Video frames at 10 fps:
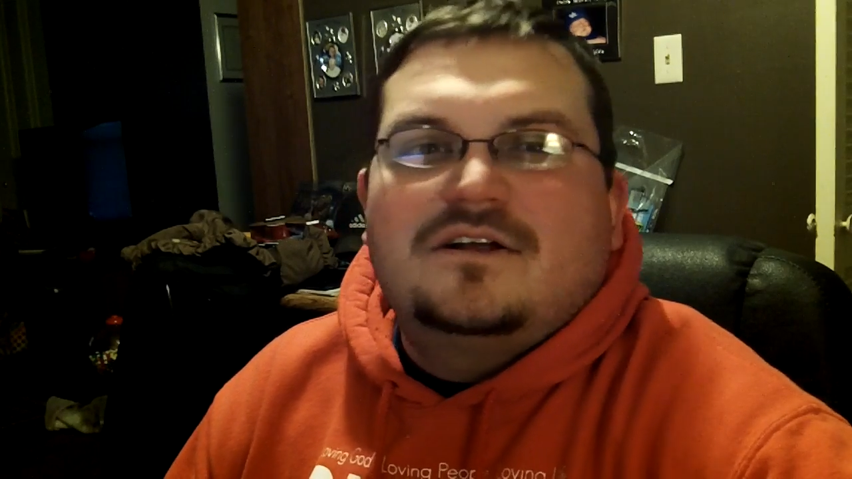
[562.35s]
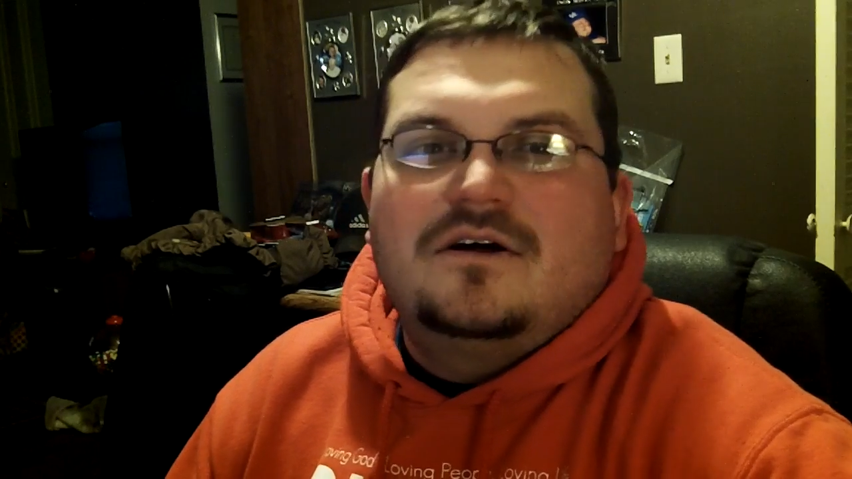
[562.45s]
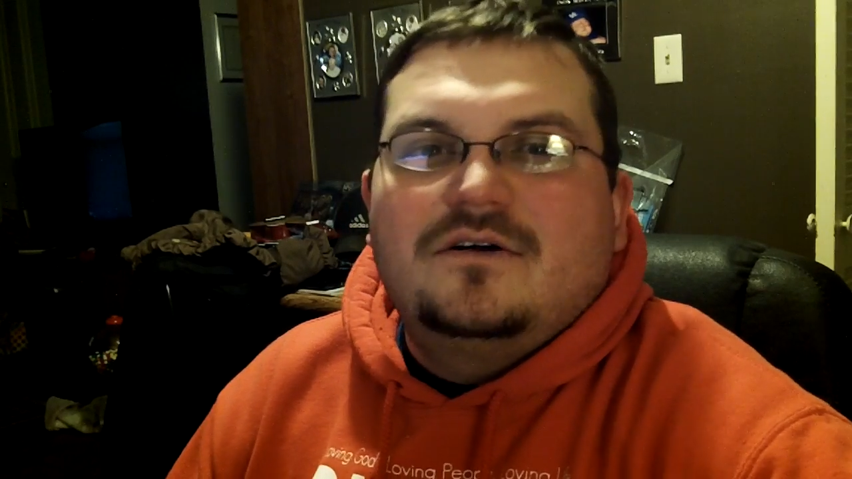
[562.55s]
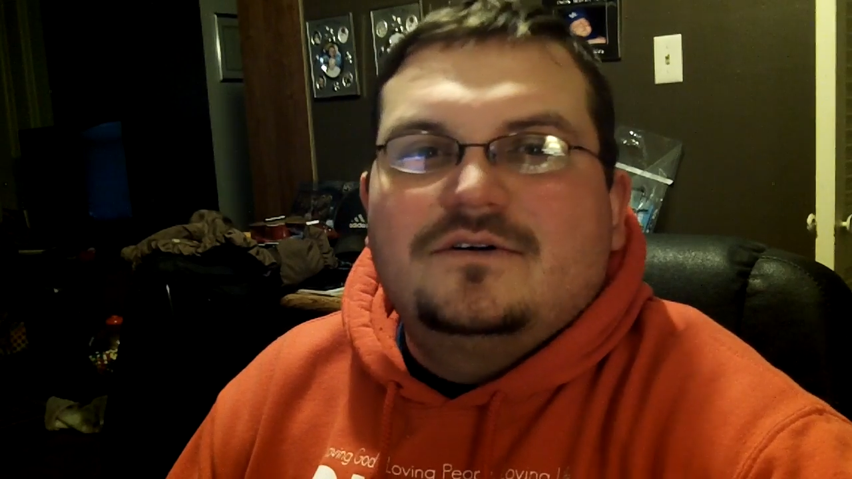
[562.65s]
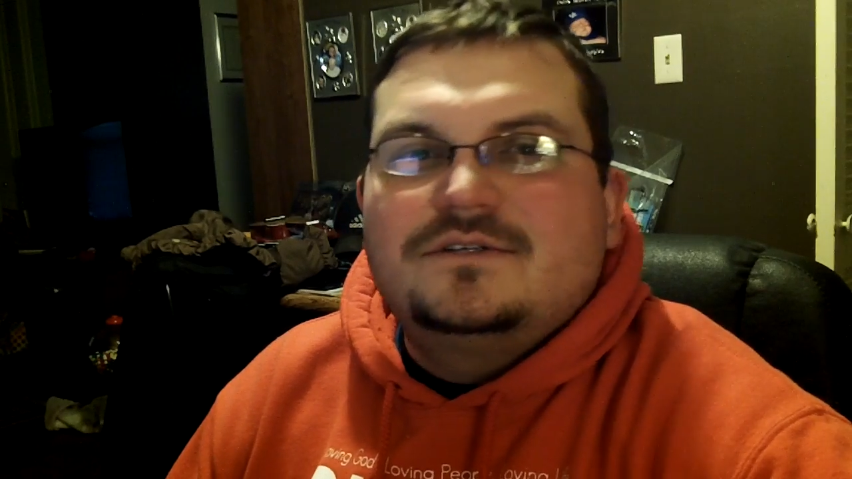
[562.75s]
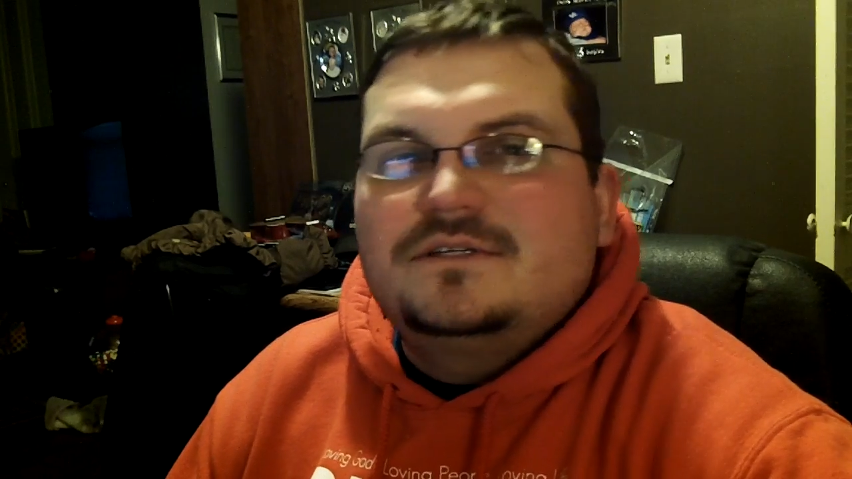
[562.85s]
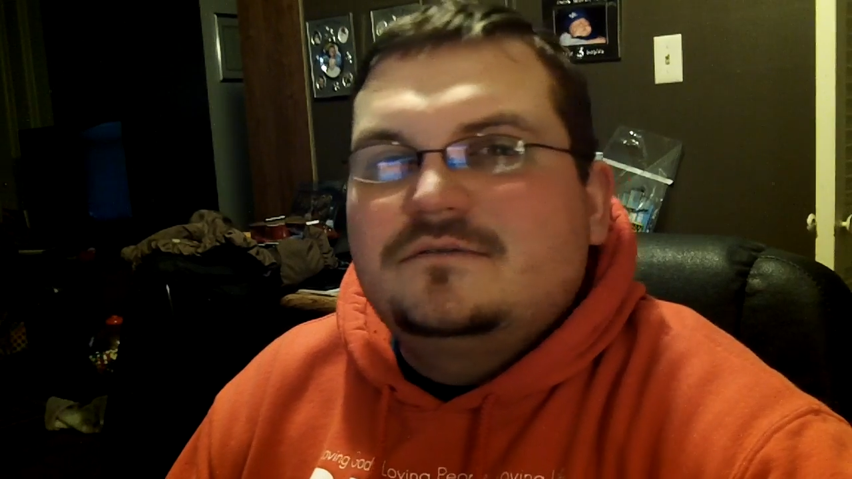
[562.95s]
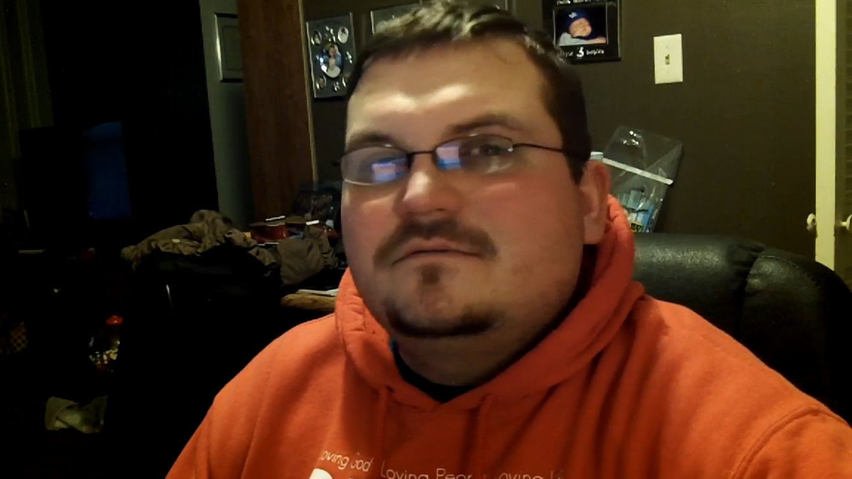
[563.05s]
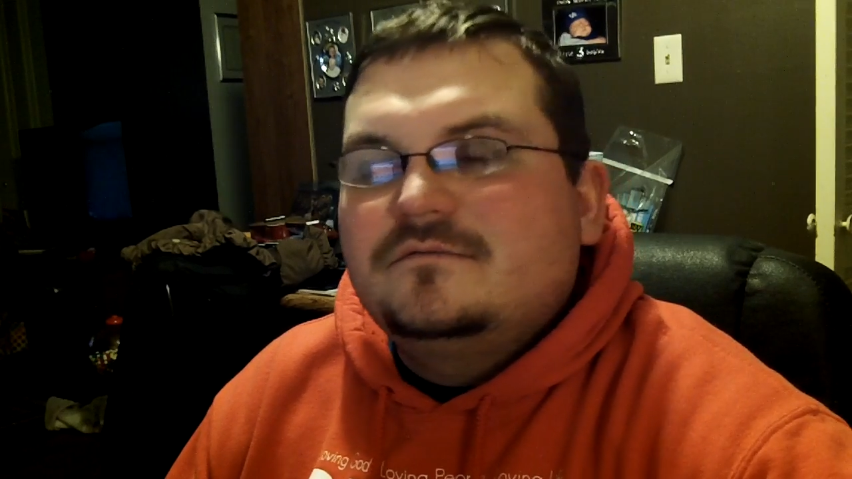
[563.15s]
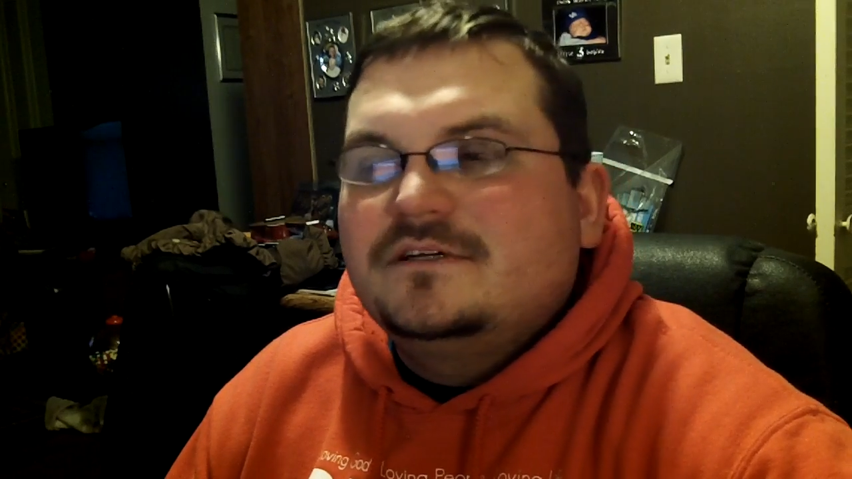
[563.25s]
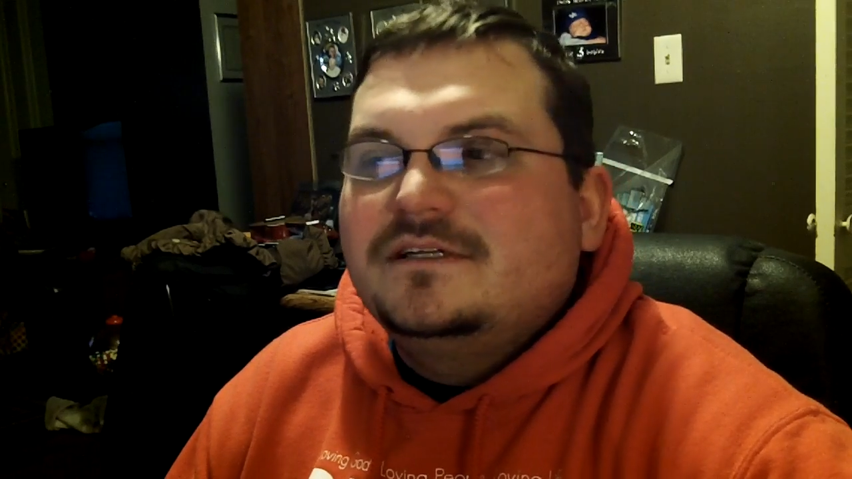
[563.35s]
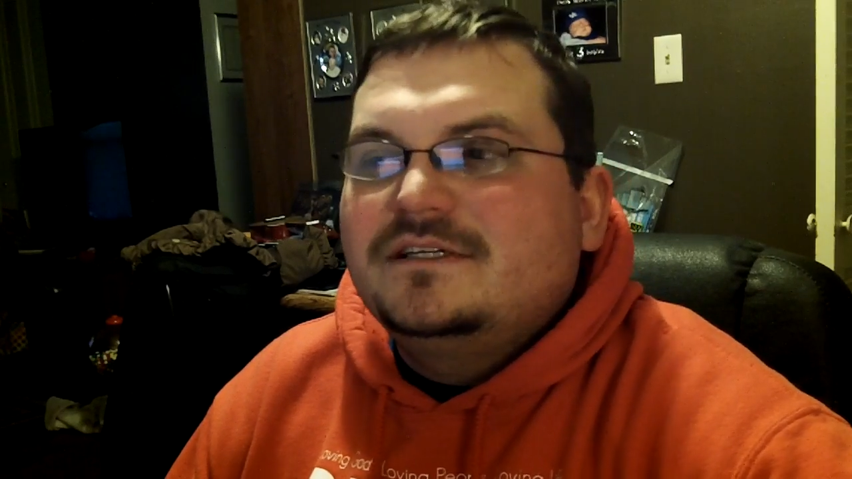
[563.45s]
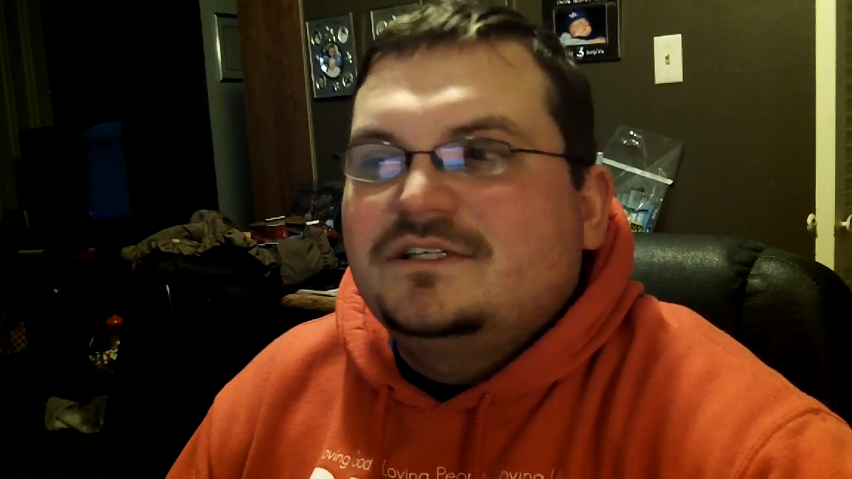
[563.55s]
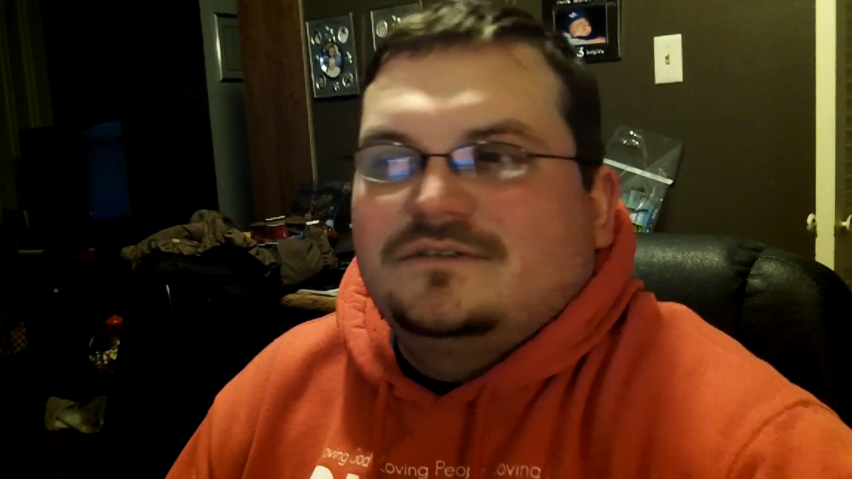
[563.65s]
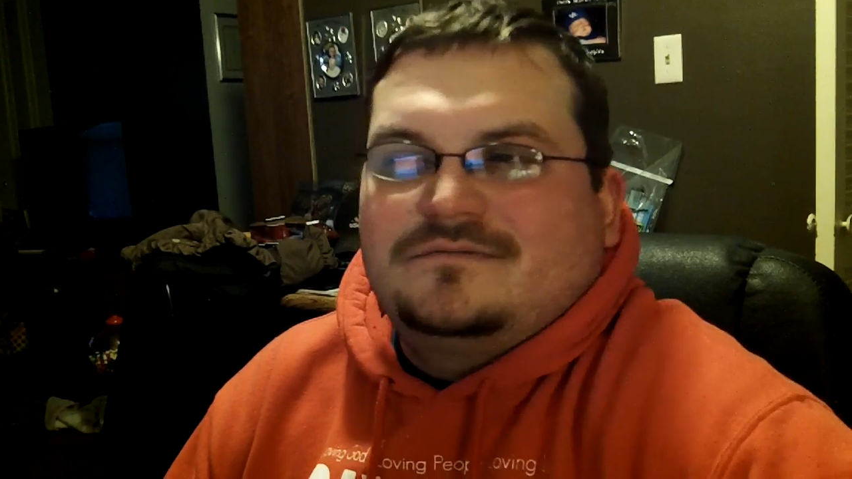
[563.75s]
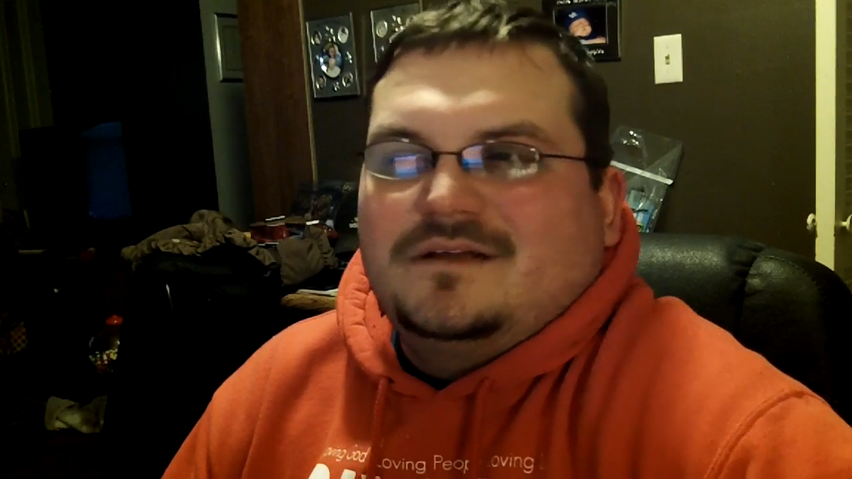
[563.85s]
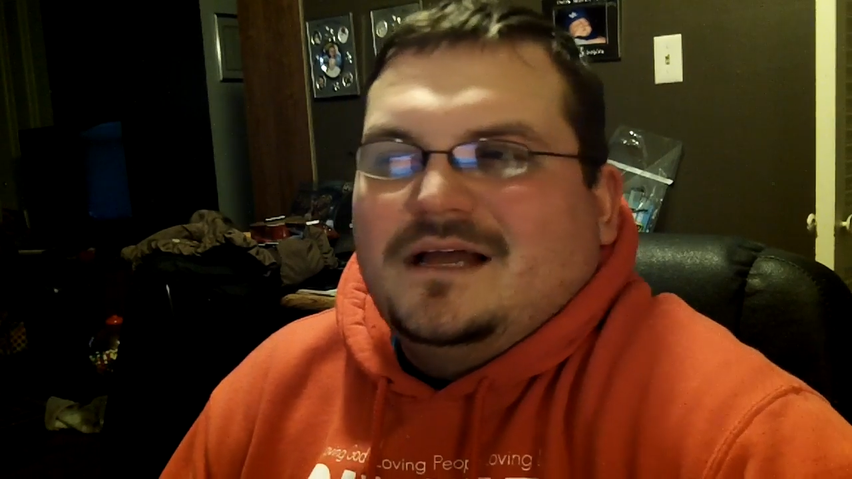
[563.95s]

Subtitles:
cards, and really just,